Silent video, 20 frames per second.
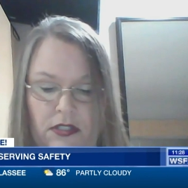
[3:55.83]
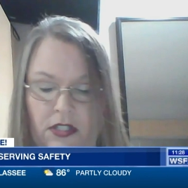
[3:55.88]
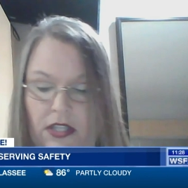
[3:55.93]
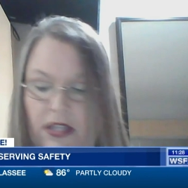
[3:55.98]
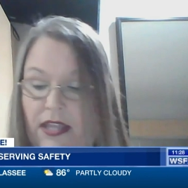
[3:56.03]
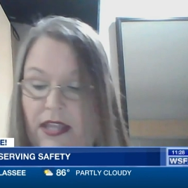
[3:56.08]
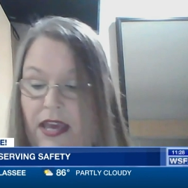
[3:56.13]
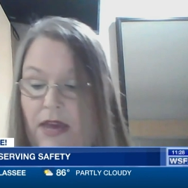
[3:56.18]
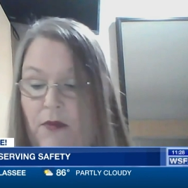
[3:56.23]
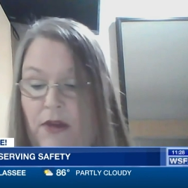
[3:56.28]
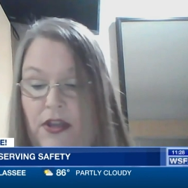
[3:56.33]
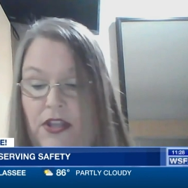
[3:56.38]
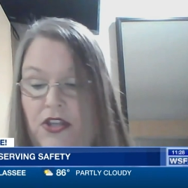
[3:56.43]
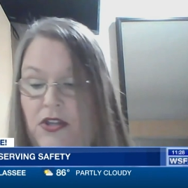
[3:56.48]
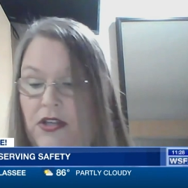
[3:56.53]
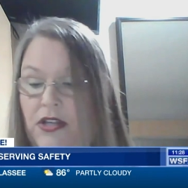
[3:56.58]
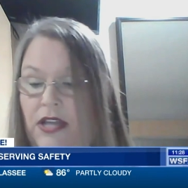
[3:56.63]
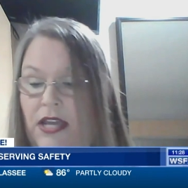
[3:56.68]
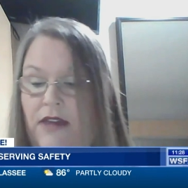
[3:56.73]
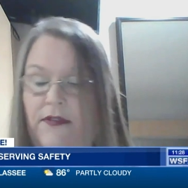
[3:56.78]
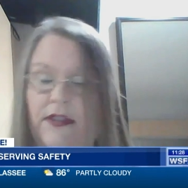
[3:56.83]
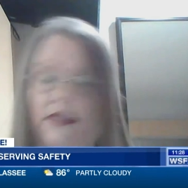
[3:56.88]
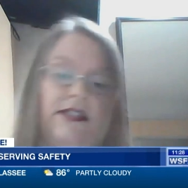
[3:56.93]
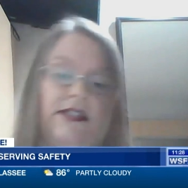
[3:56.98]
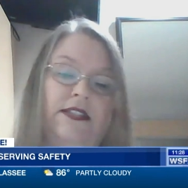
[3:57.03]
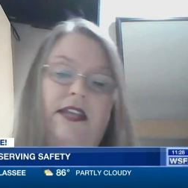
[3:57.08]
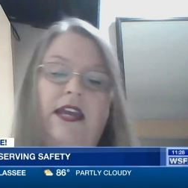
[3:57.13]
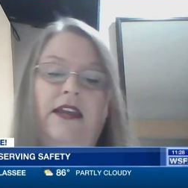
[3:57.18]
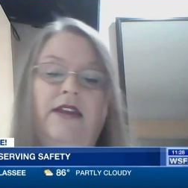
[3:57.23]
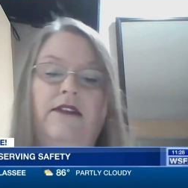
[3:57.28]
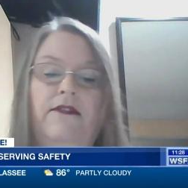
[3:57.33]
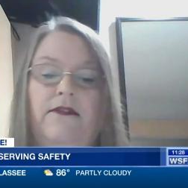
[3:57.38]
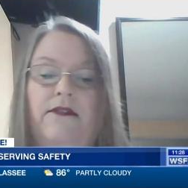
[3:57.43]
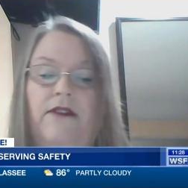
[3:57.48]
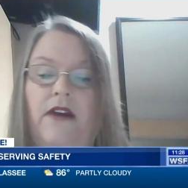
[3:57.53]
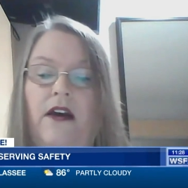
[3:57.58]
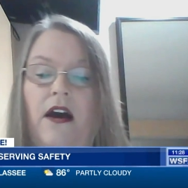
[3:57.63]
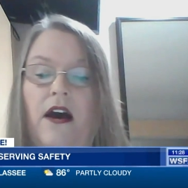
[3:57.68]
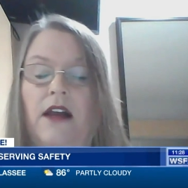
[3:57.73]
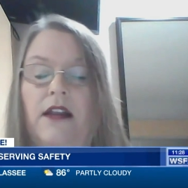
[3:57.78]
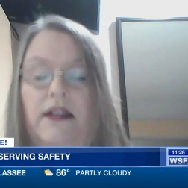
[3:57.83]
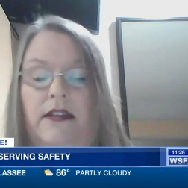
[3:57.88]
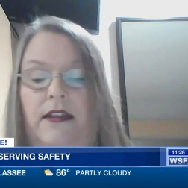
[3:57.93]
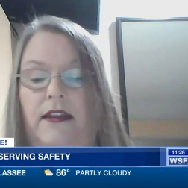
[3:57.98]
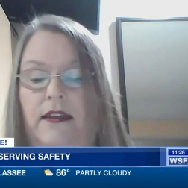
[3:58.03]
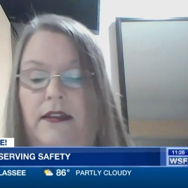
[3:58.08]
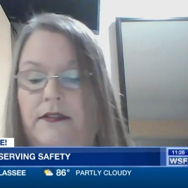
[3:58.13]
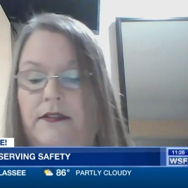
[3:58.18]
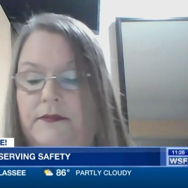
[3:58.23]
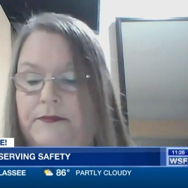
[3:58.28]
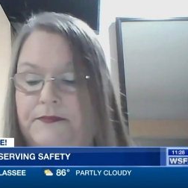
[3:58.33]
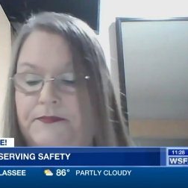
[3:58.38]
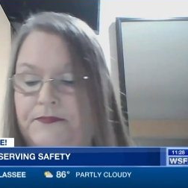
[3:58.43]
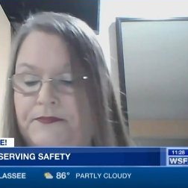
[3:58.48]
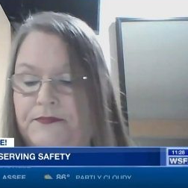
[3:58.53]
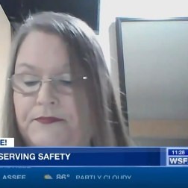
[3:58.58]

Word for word: that way you can have a safe holiday.